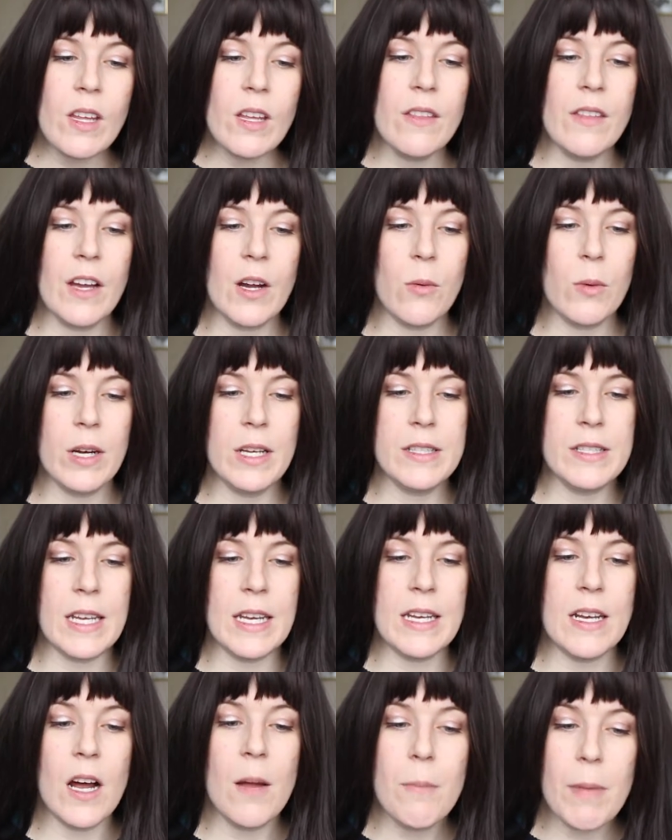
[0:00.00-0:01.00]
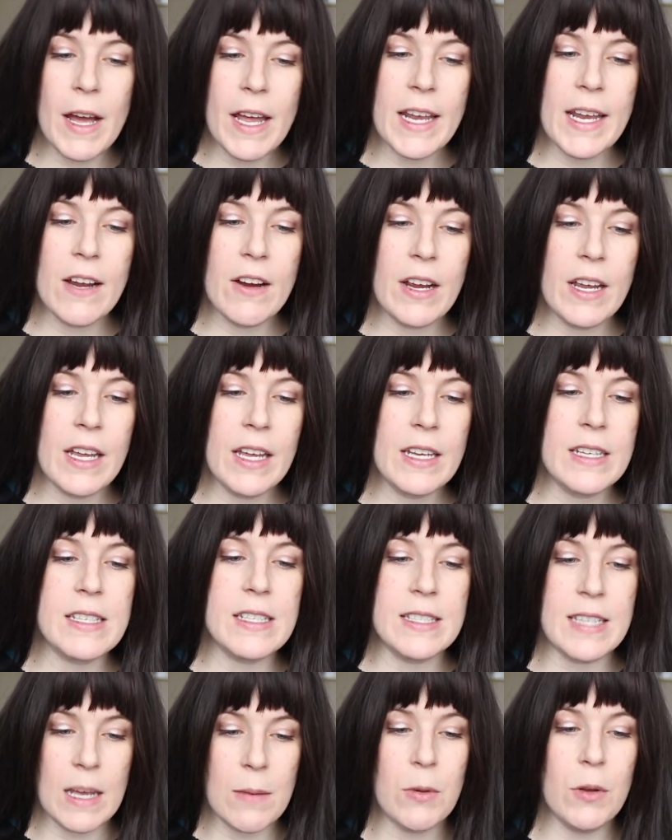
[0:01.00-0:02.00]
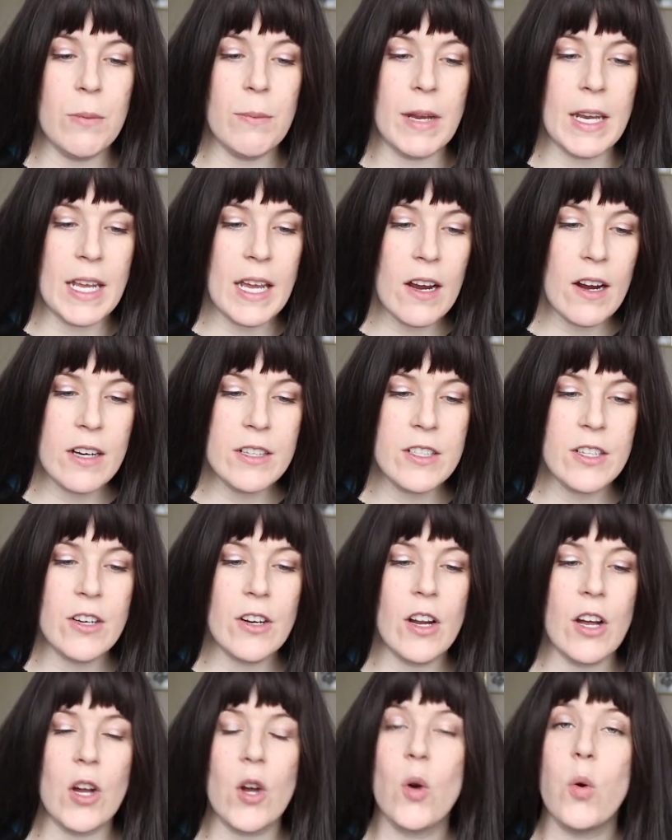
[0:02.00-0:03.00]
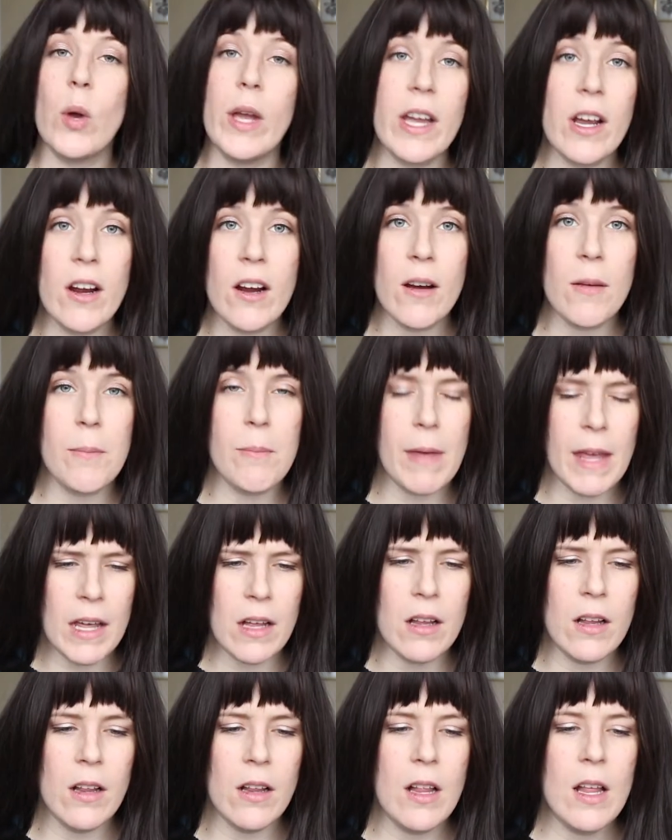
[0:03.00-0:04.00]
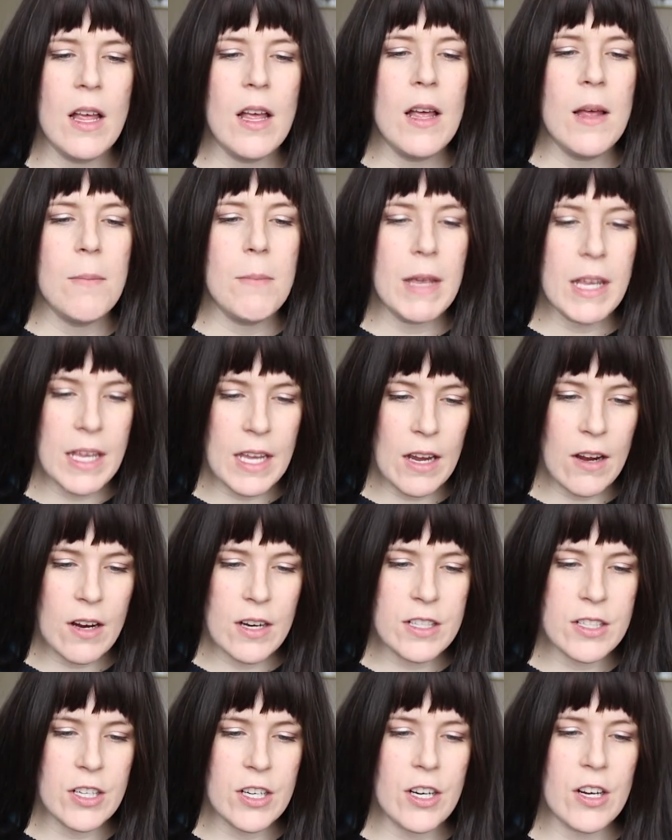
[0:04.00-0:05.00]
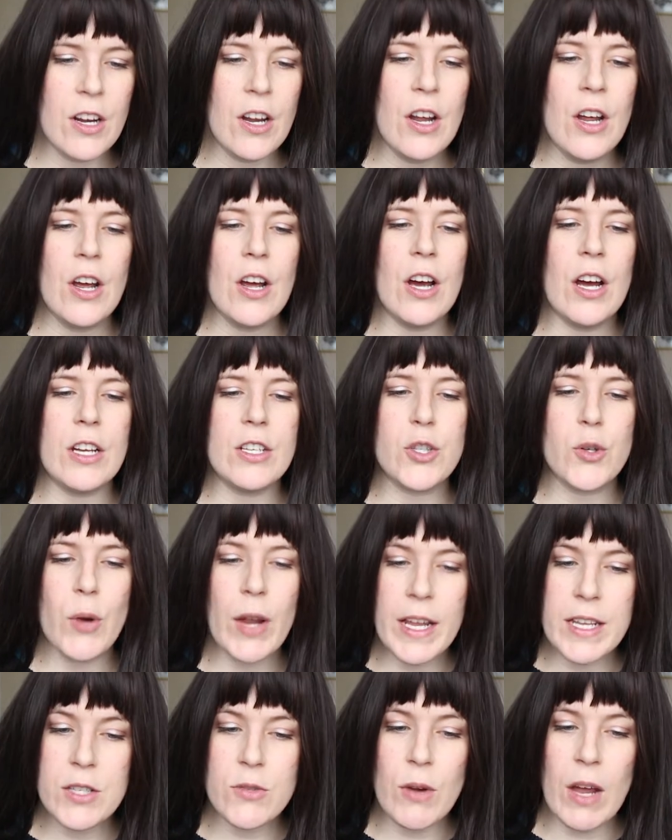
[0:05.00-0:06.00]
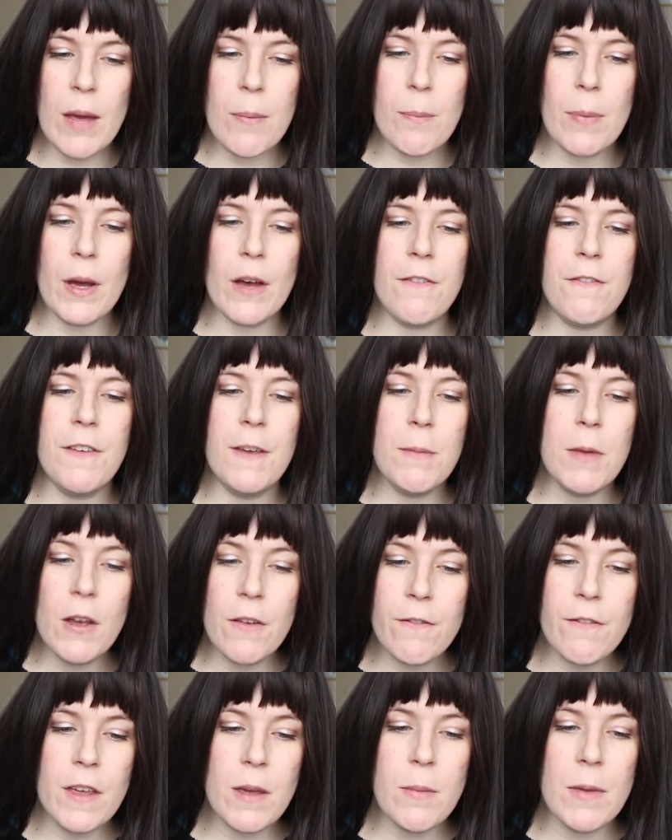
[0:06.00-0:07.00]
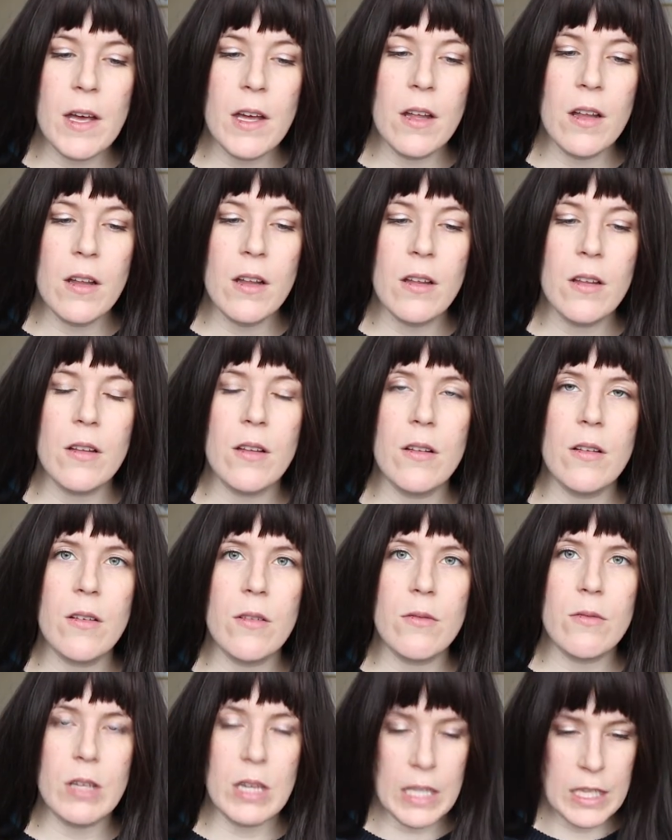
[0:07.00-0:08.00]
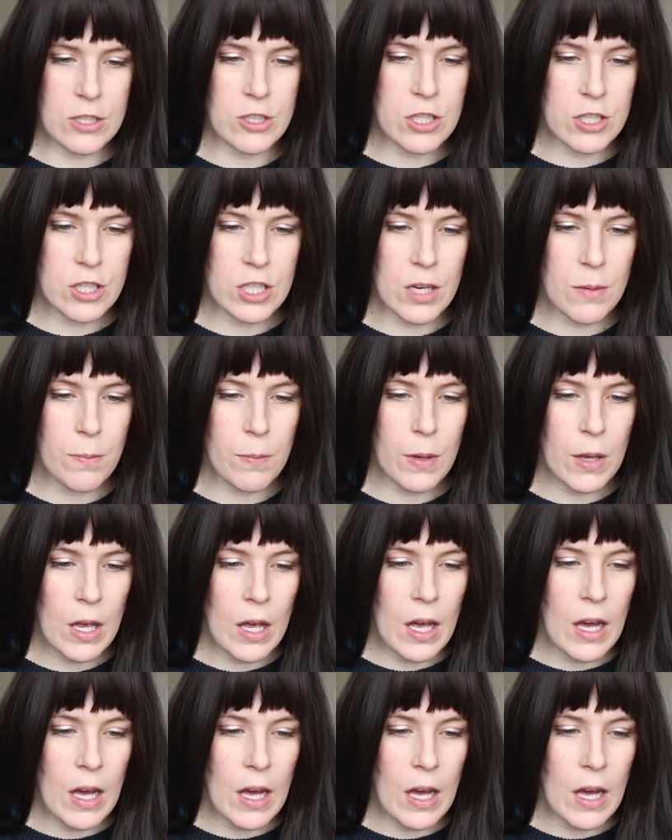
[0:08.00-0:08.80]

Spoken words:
there was a non-binary disabled main character, a queer male main character, a trans rep, a female-female relationship,